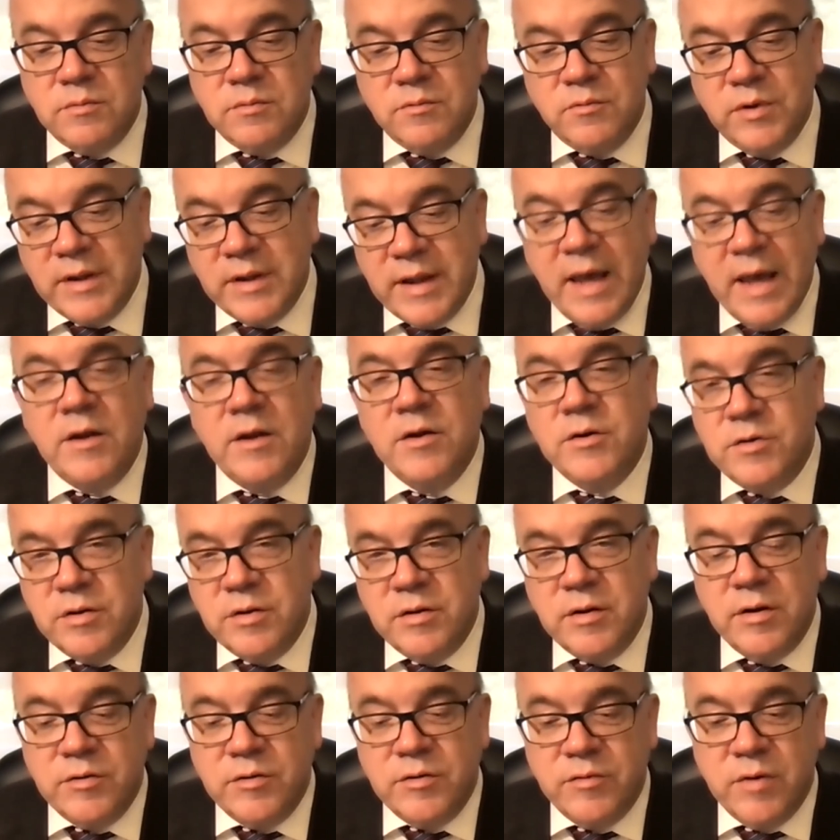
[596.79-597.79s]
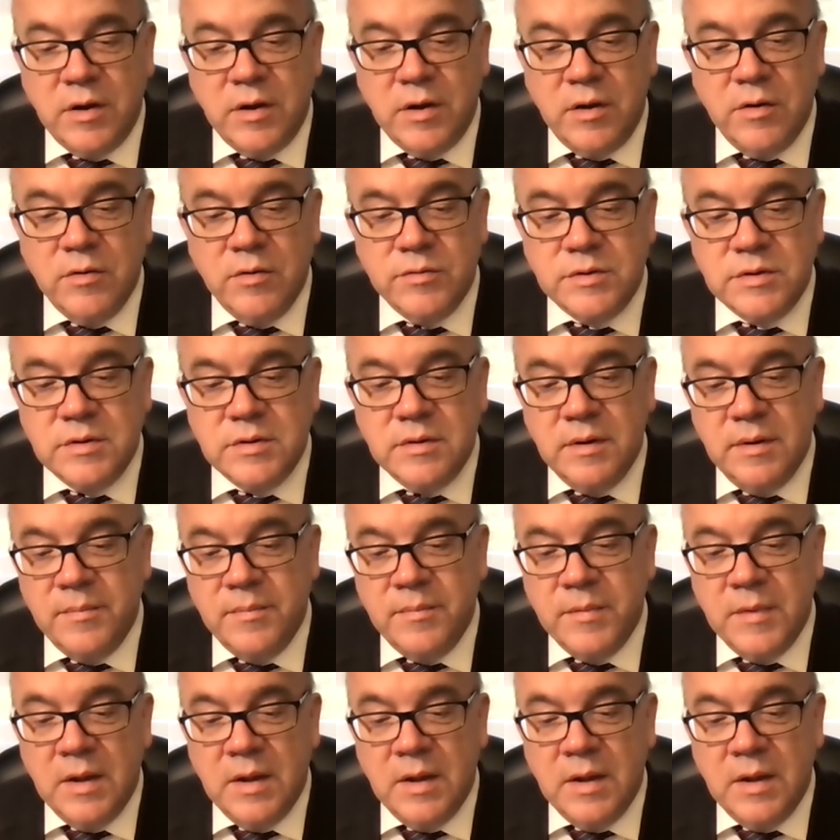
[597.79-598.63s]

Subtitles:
related to their drug use.